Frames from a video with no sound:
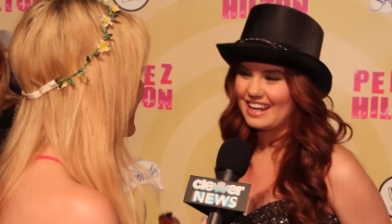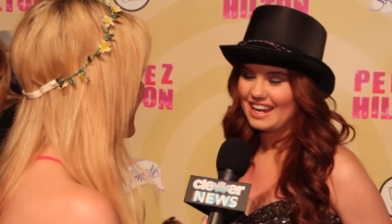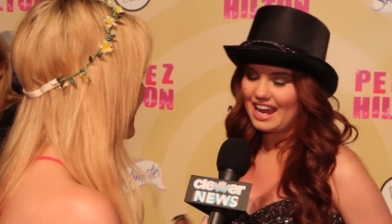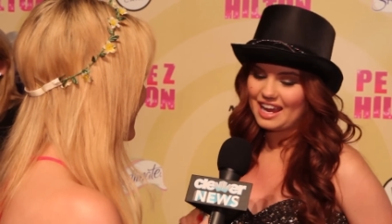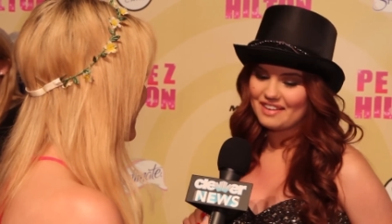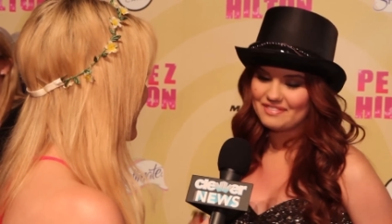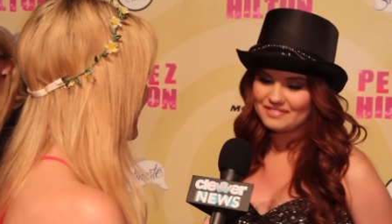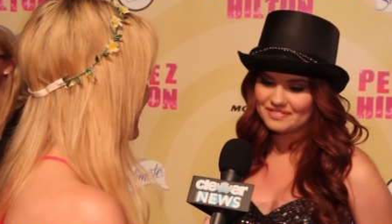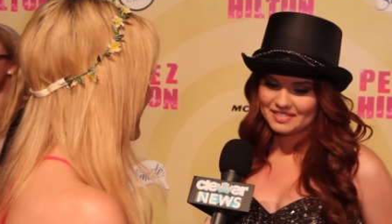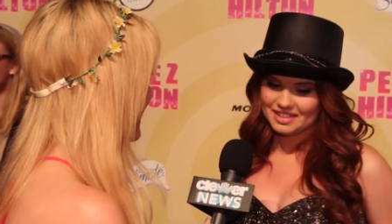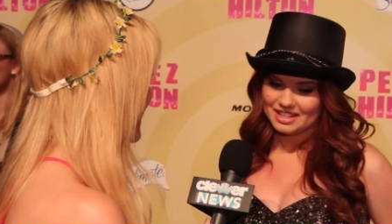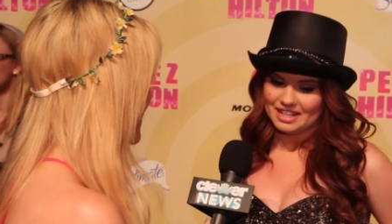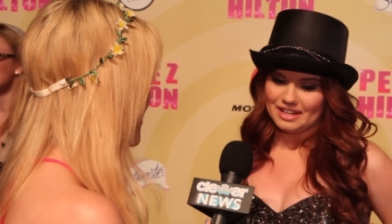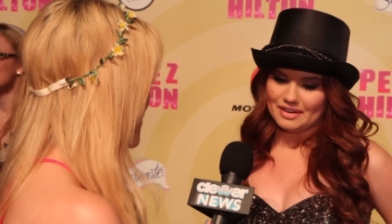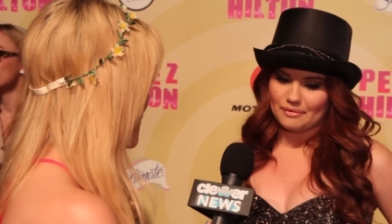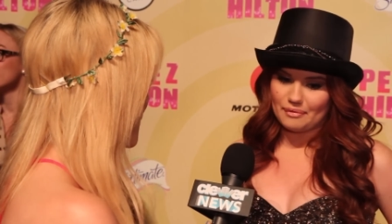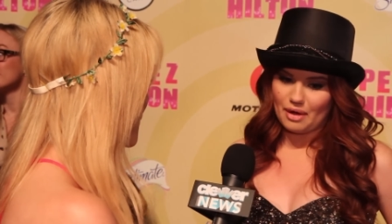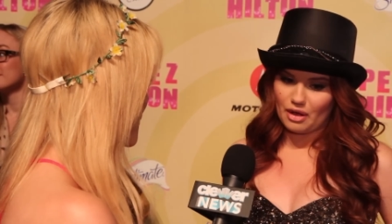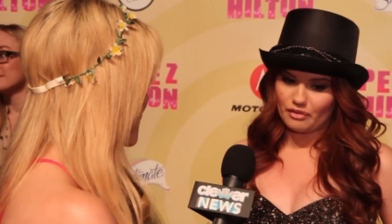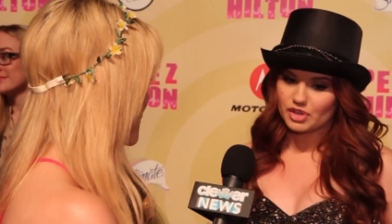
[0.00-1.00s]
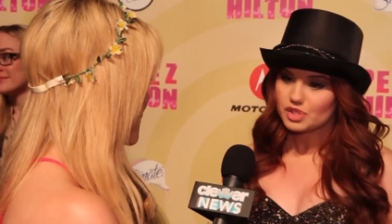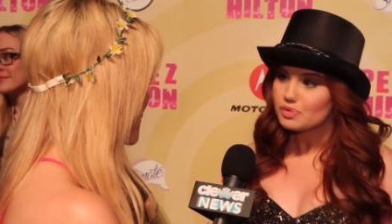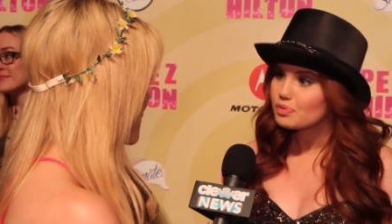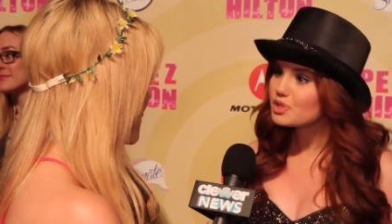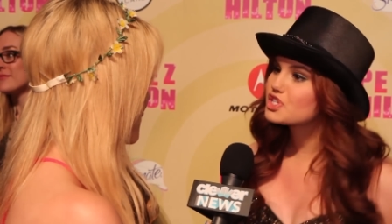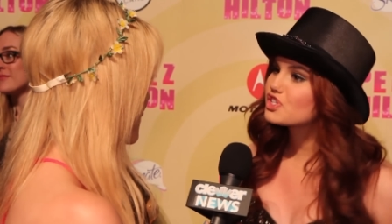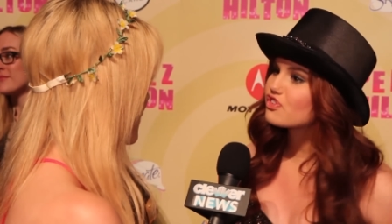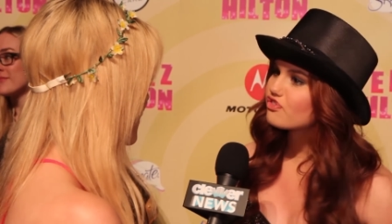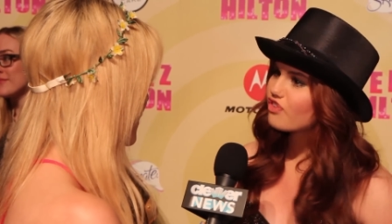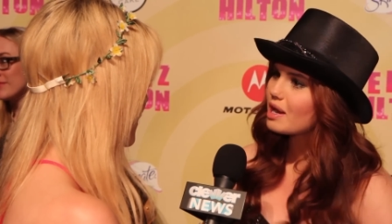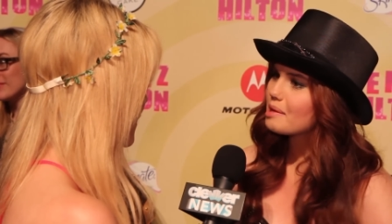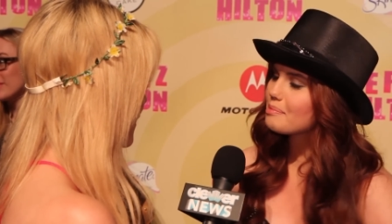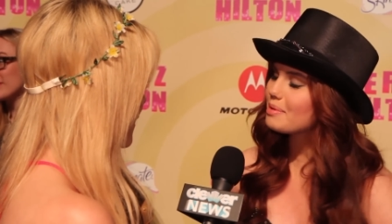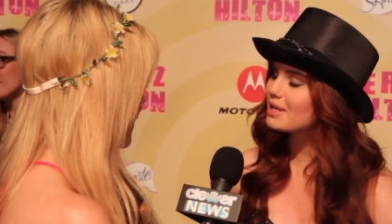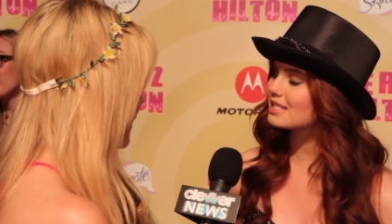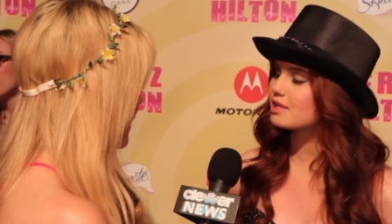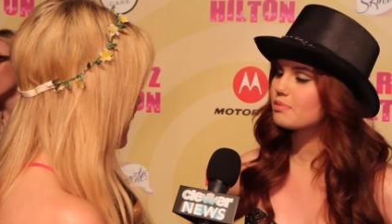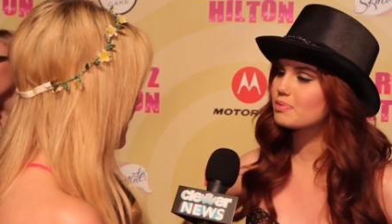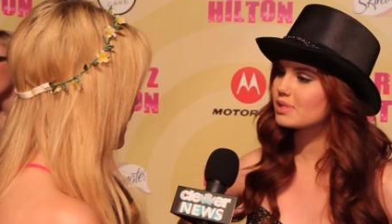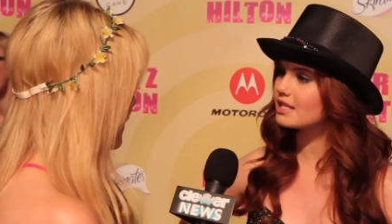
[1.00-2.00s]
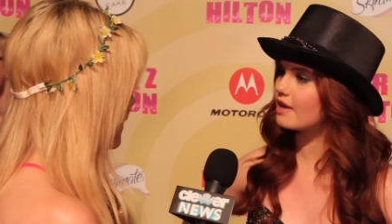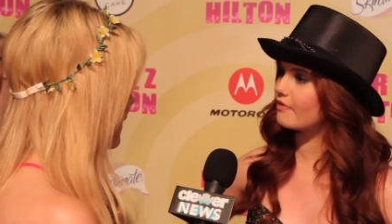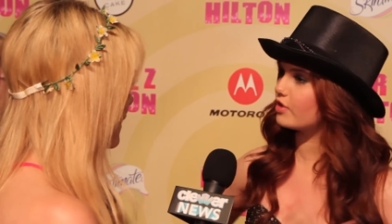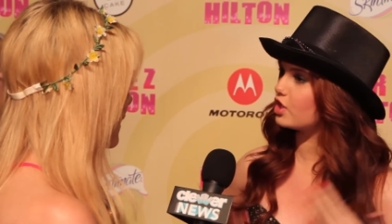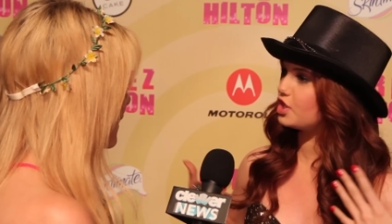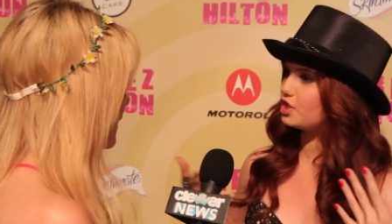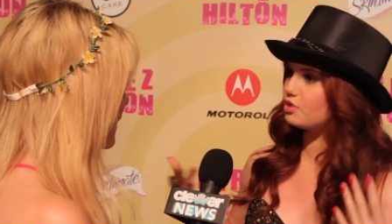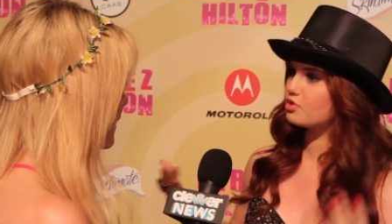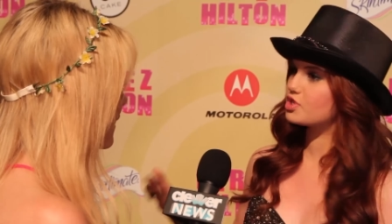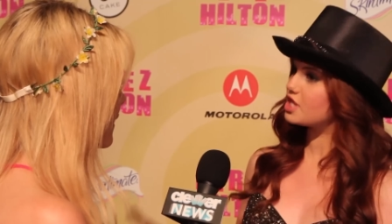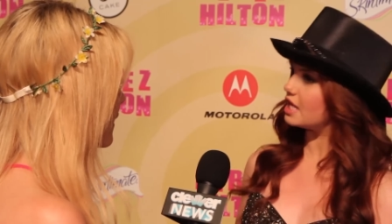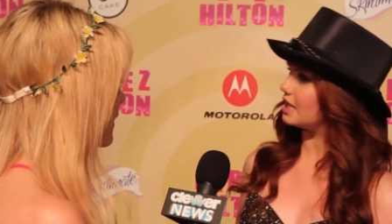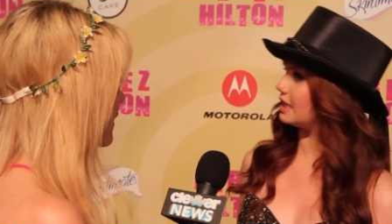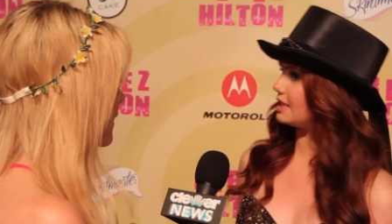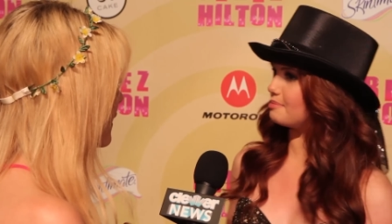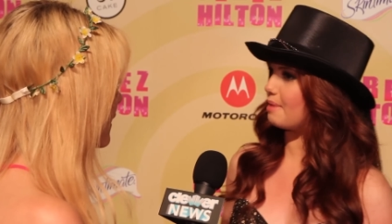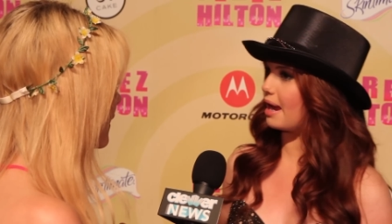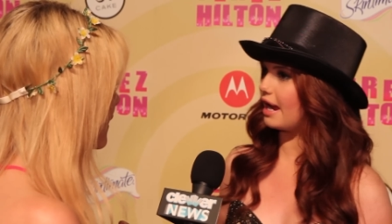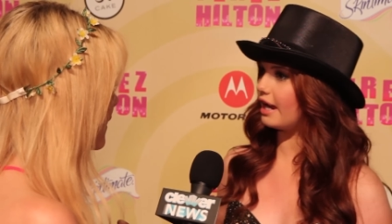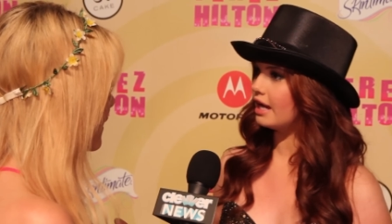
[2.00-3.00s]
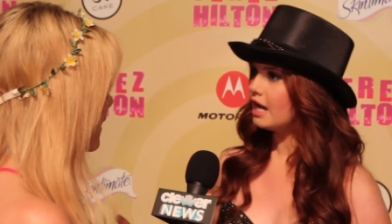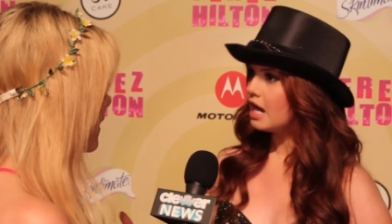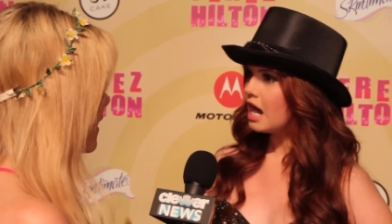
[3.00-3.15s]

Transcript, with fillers: I, I'm well versed, which is funny because it was never a huge thing to me.